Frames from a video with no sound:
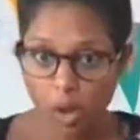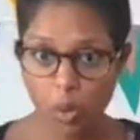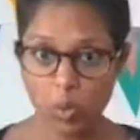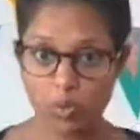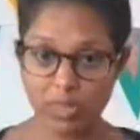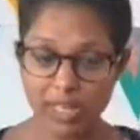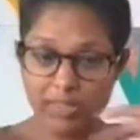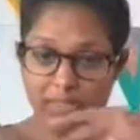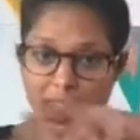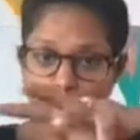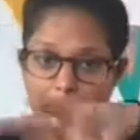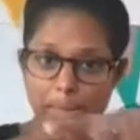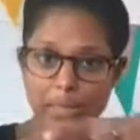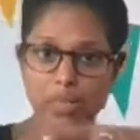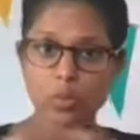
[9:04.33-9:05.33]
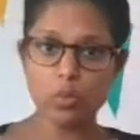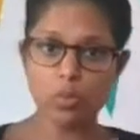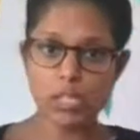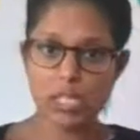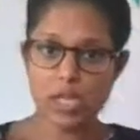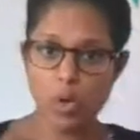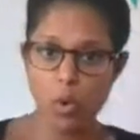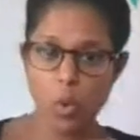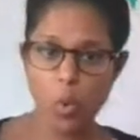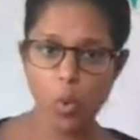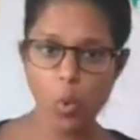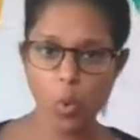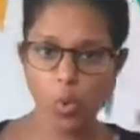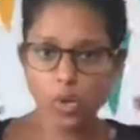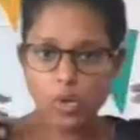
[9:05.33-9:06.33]
that they're building all
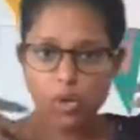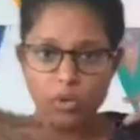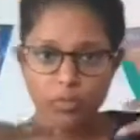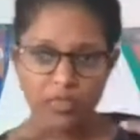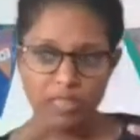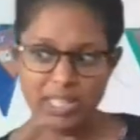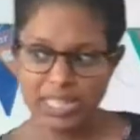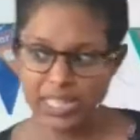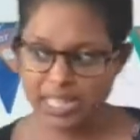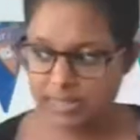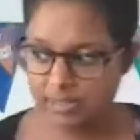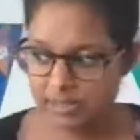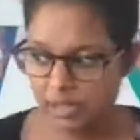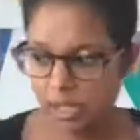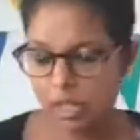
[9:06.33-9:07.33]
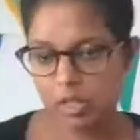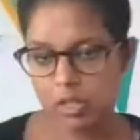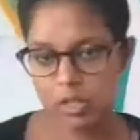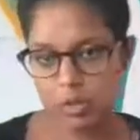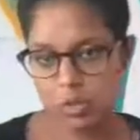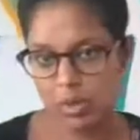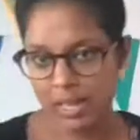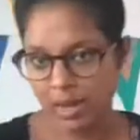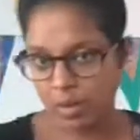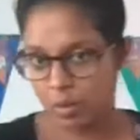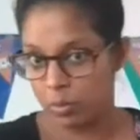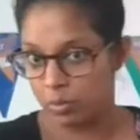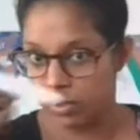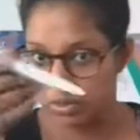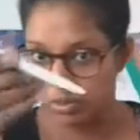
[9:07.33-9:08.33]
of this to help
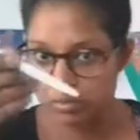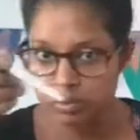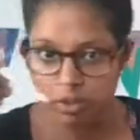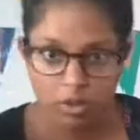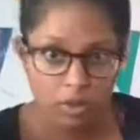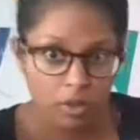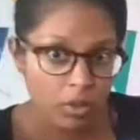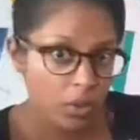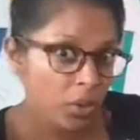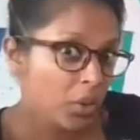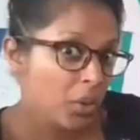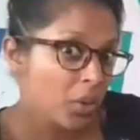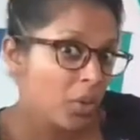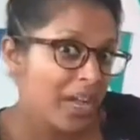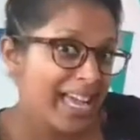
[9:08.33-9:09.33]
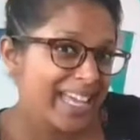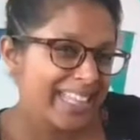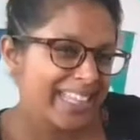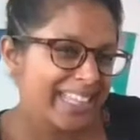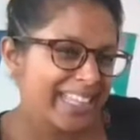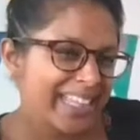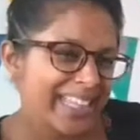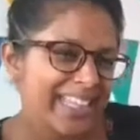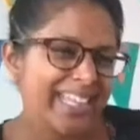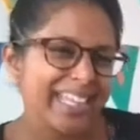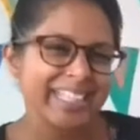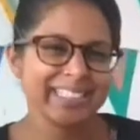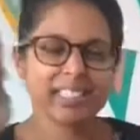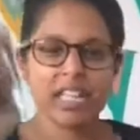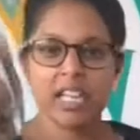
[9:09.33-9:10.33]
them do this.
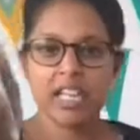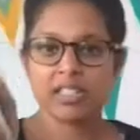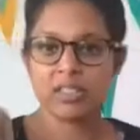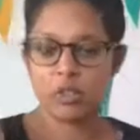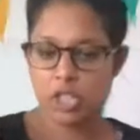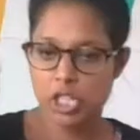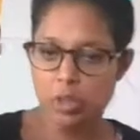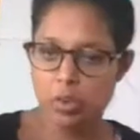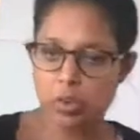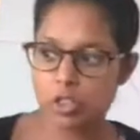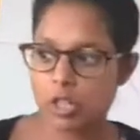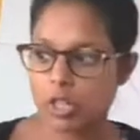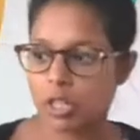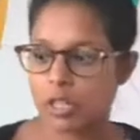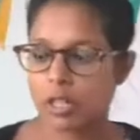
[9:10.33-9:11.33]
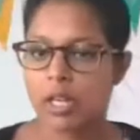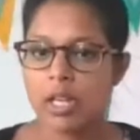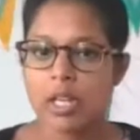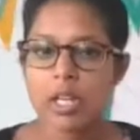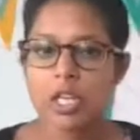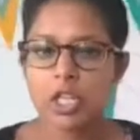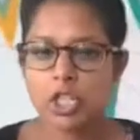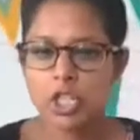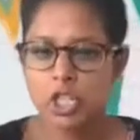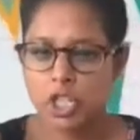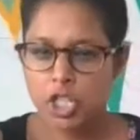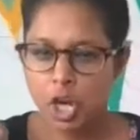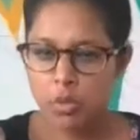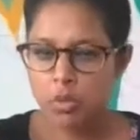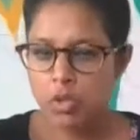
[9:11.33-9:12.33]
So children, show
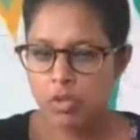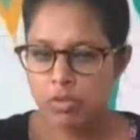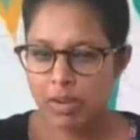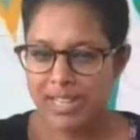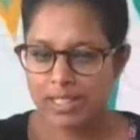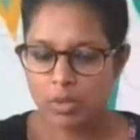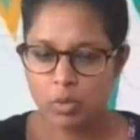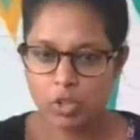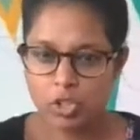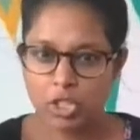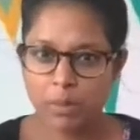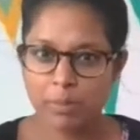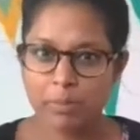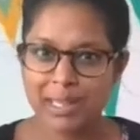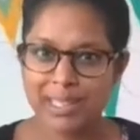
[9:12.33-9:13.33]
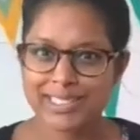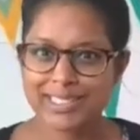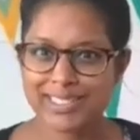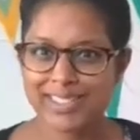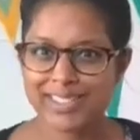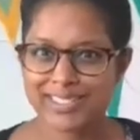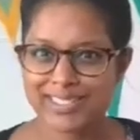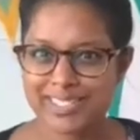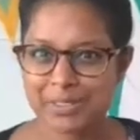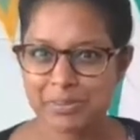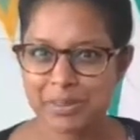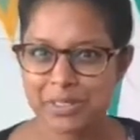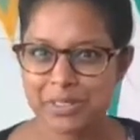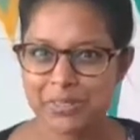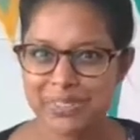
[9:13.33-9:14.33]
your adults your best dance
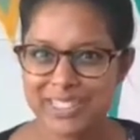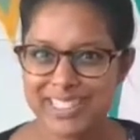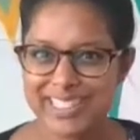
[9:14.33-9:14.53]
moves.